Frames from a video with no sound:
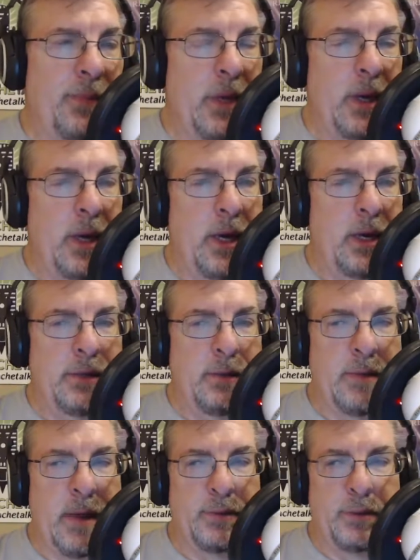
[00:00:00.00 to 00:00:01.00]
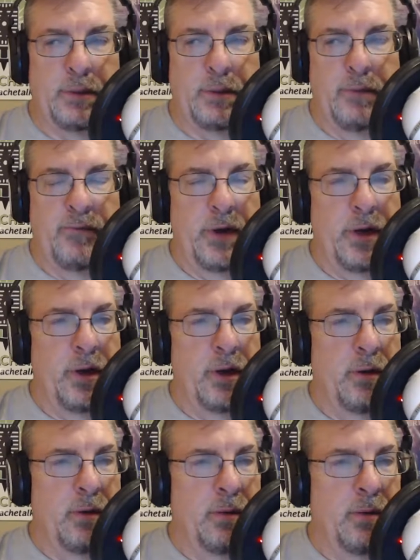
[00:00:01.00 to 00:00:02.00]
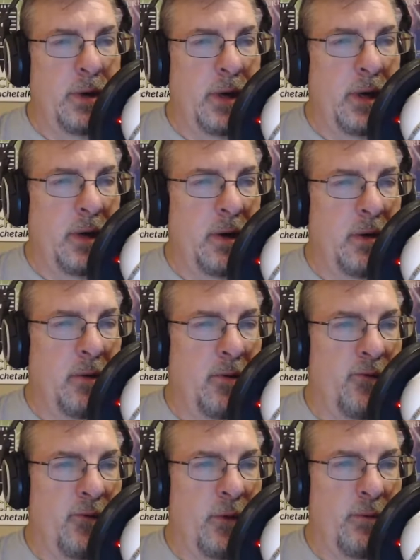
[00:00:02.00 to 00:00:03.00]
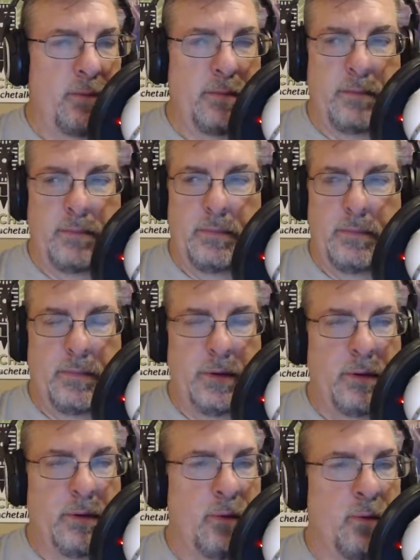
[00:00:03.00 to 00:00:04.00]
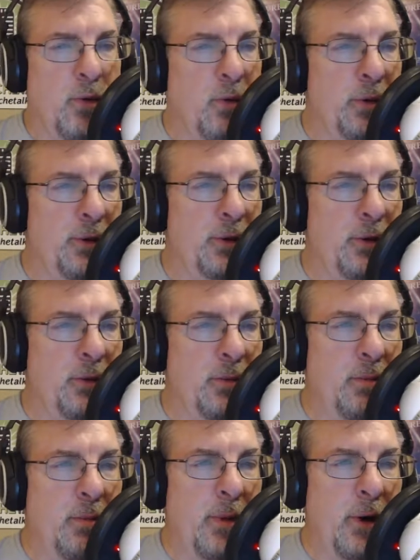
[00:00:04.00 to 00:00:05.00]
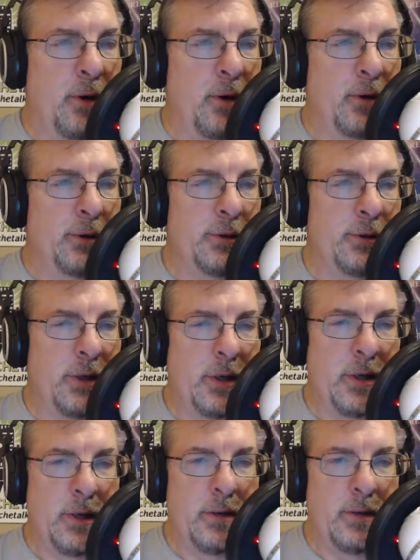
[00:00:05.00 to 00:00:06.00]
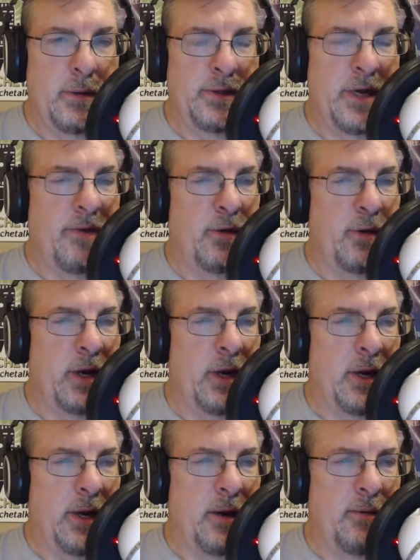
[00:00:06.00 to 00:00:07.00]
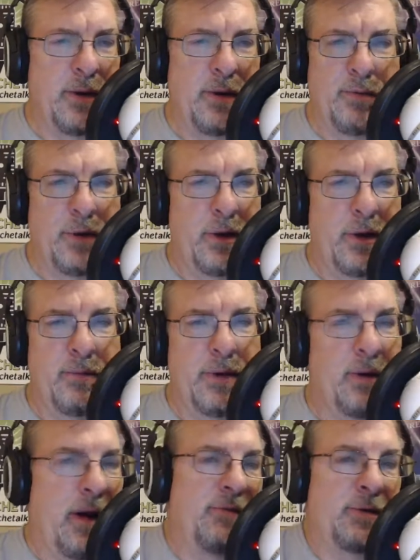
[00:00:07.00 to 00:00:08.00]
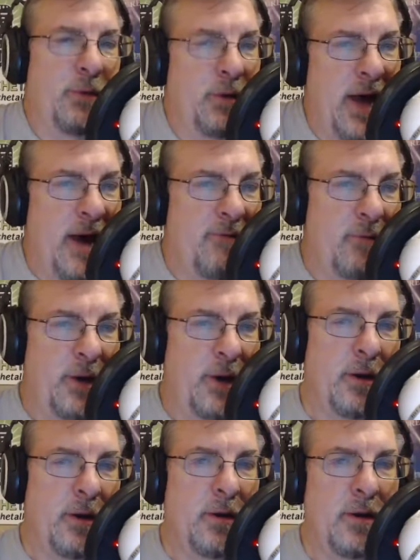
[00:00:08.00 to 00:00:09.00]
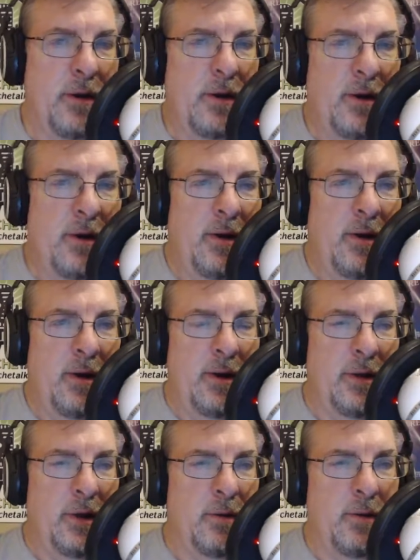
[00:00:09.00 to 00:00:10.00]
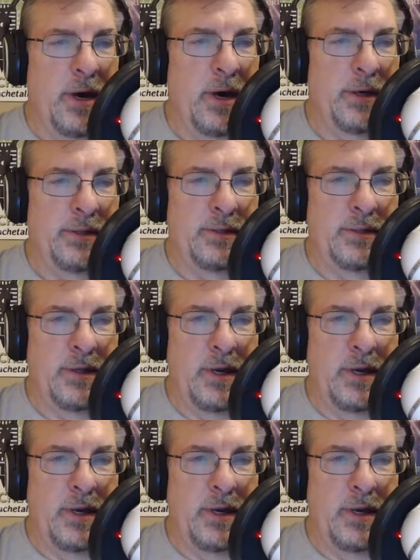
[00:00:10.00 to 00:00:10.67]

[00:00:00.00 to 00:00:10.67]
he sometimes will do a video from in World War II bunkers. It's kind of unique. We really don't. We don't, obviously we don't have them here in the U.S.